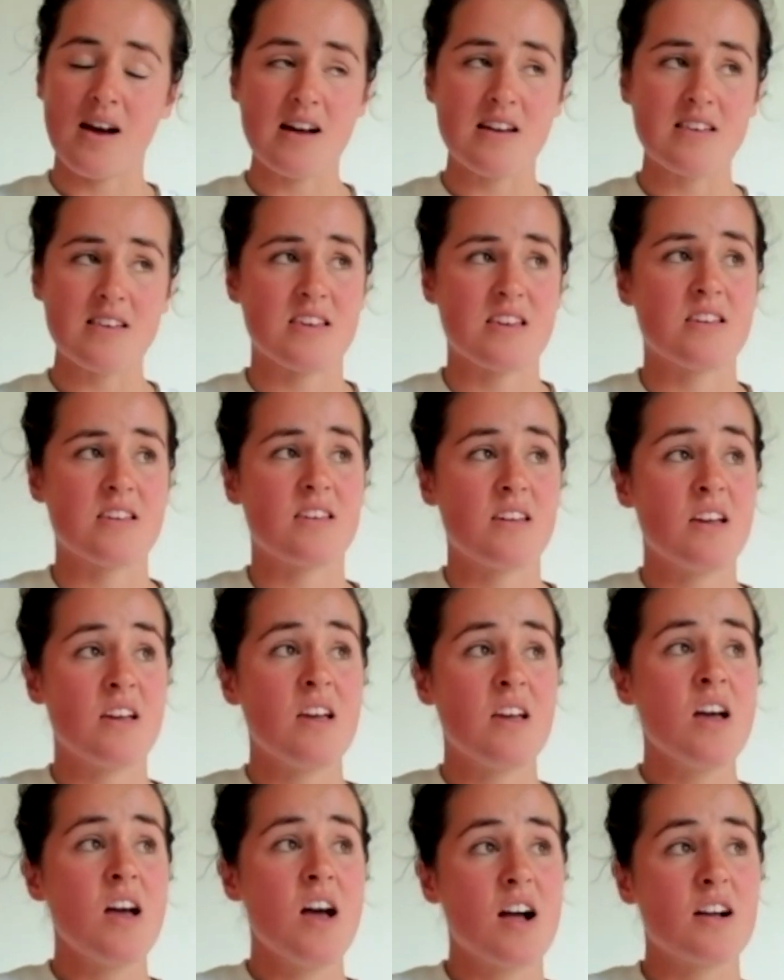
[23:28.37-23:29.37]
I think
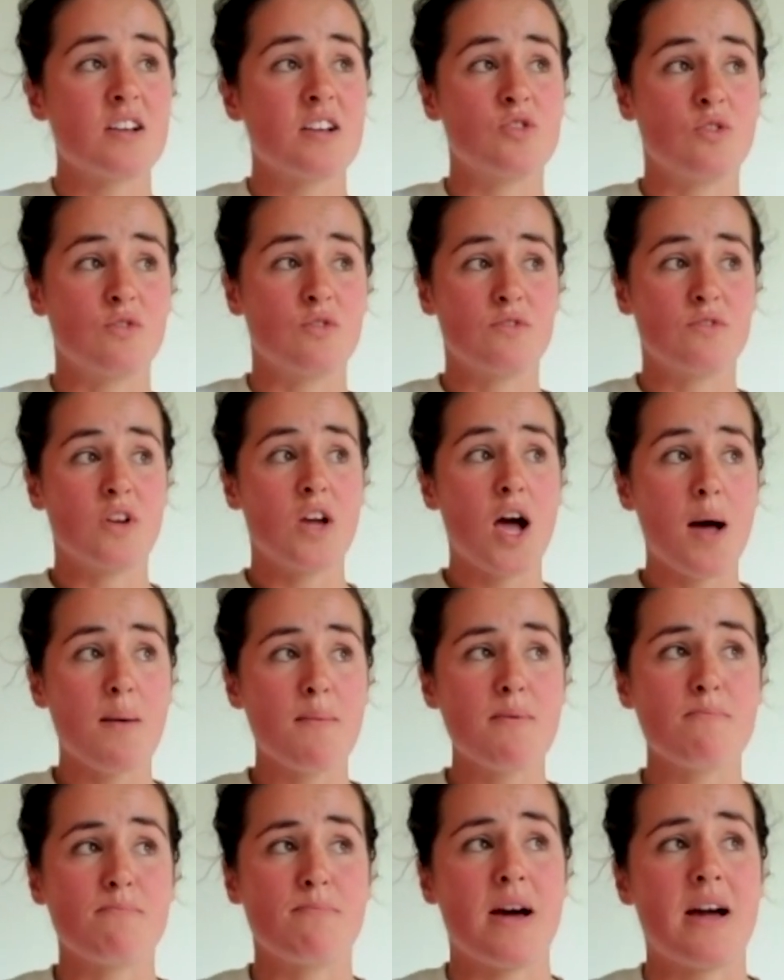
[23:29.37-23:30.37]
sort of
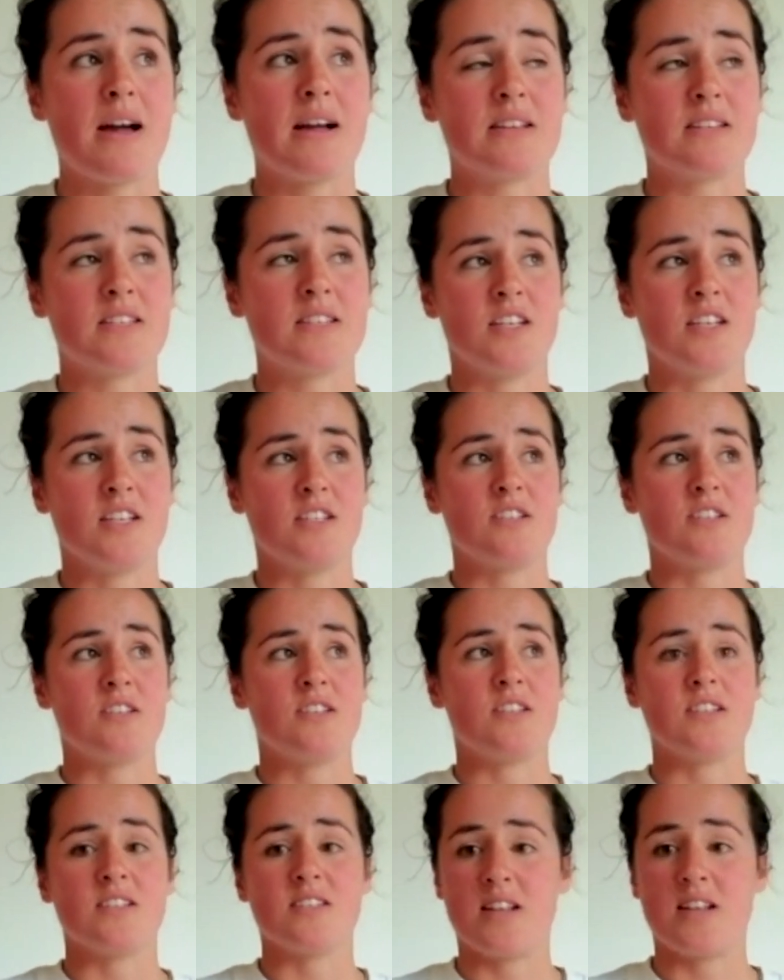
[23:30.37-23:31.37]
coming back to
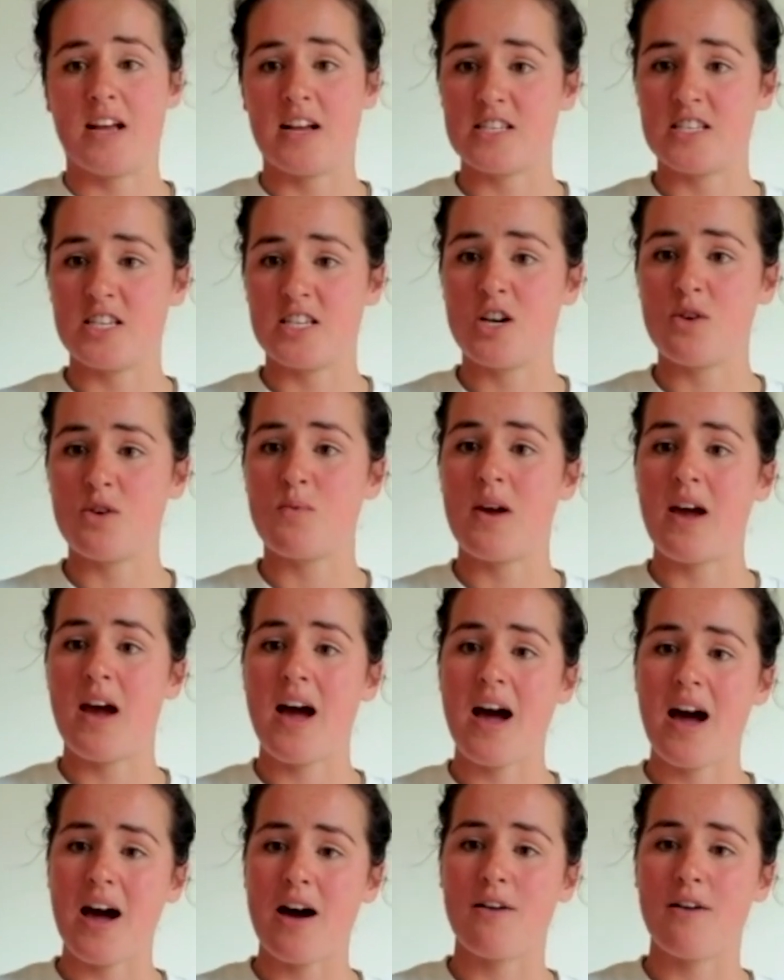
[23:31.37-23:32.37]
dyslexia, we
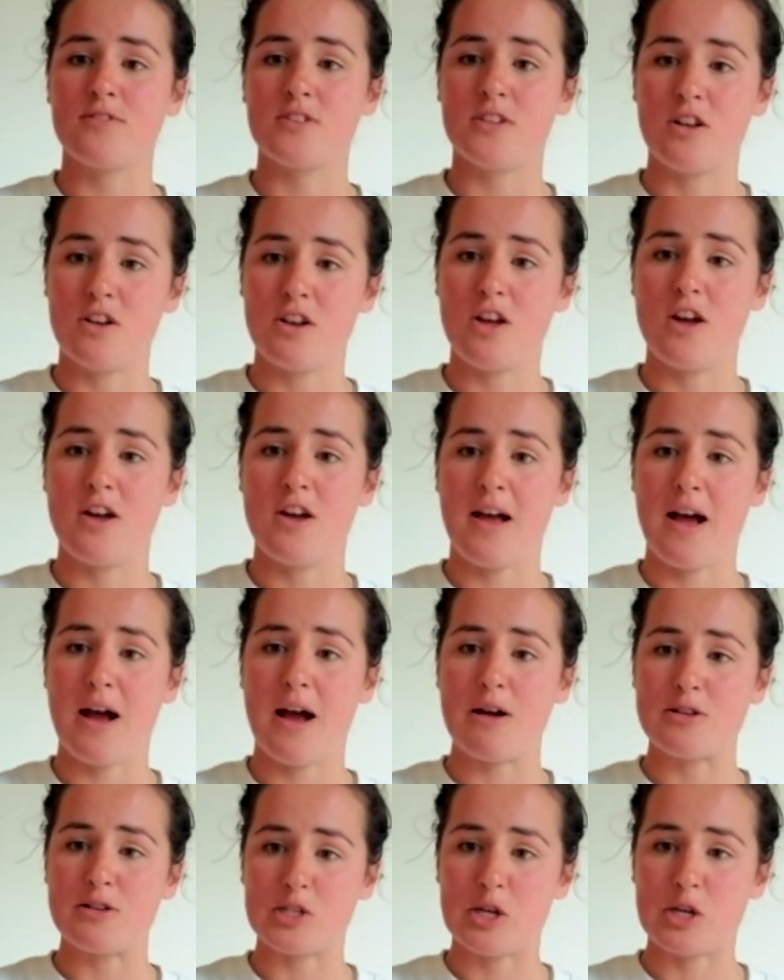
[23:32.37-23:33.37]
have to learn
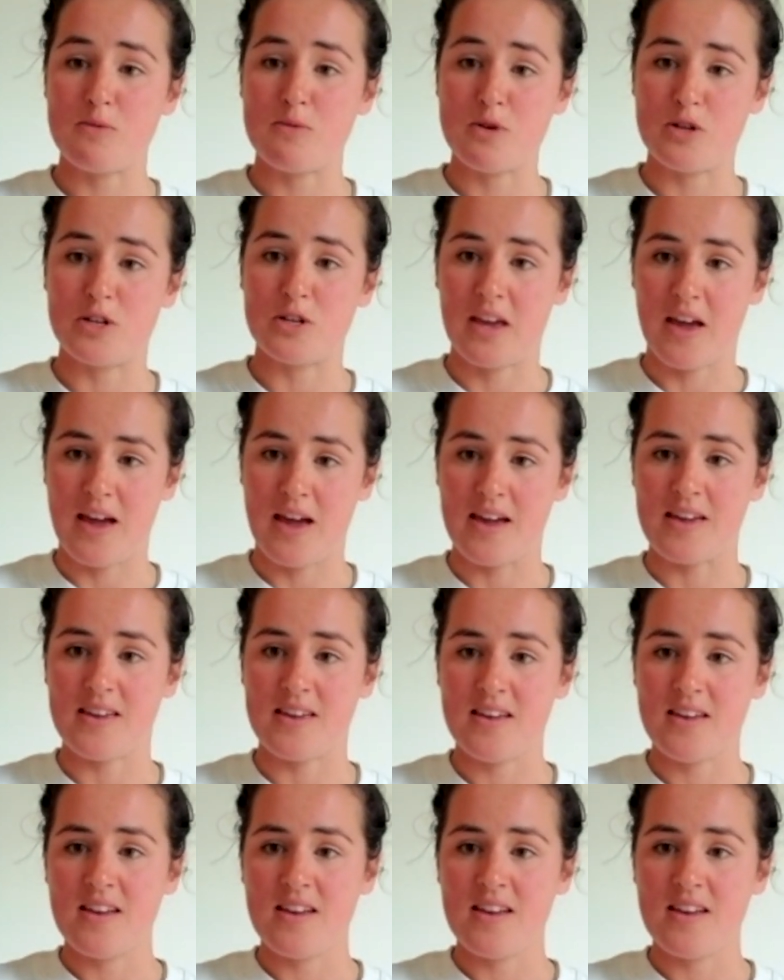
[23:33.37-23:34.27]
how to communicate